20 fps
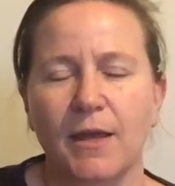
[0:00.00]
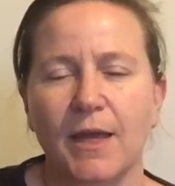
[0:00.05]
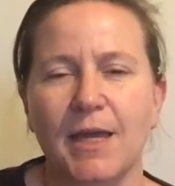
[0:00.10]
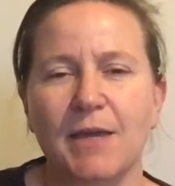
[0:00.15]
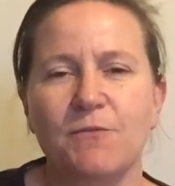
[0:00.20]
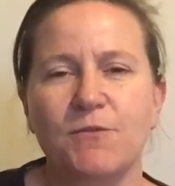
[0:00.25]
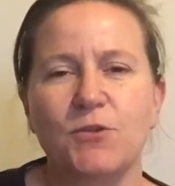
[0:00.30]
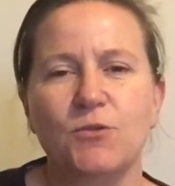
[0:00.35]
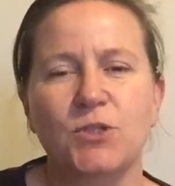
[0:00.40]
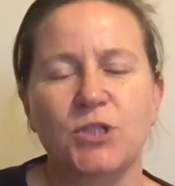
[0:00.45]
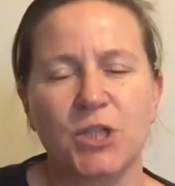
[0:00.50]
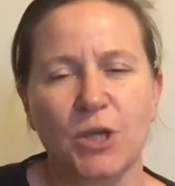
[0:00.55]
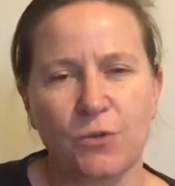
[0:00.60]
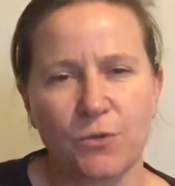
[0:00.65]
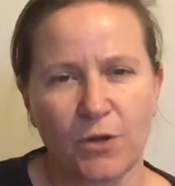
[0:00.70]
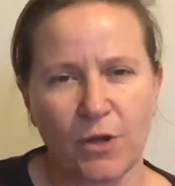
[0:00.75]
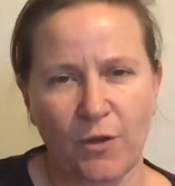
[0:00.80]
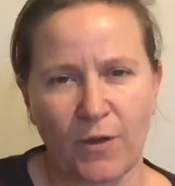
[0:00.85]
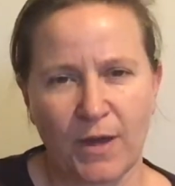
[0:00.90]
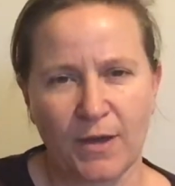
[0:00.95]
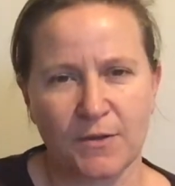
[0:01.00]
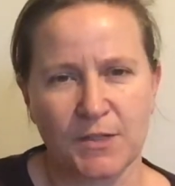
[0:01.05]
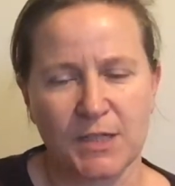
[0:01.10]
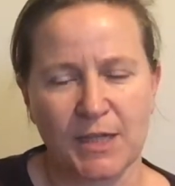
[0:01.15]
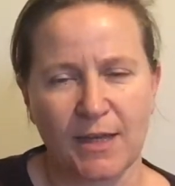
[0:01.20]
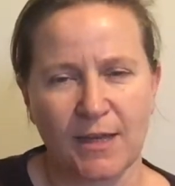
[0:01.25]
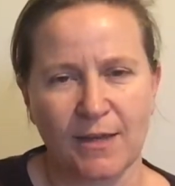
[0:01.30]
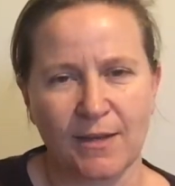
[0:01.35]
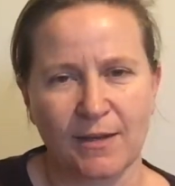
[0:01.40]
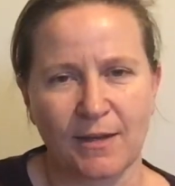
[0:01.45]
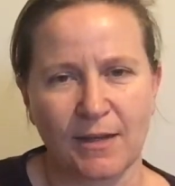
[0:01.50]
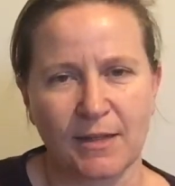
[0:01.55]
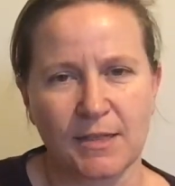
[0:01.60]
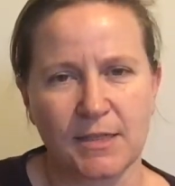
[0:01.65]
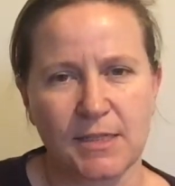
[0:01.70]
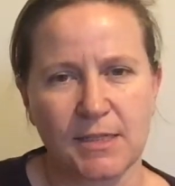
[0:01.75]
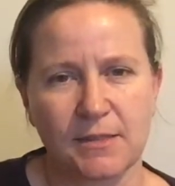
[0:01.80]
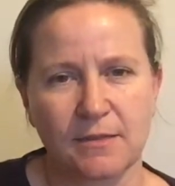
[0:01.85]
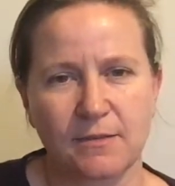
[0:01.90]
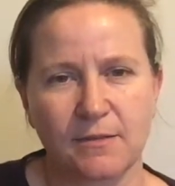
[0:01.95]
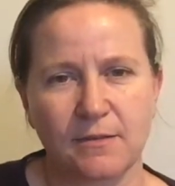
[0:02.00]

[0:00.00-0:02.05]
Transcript: If you don't know how to handle it,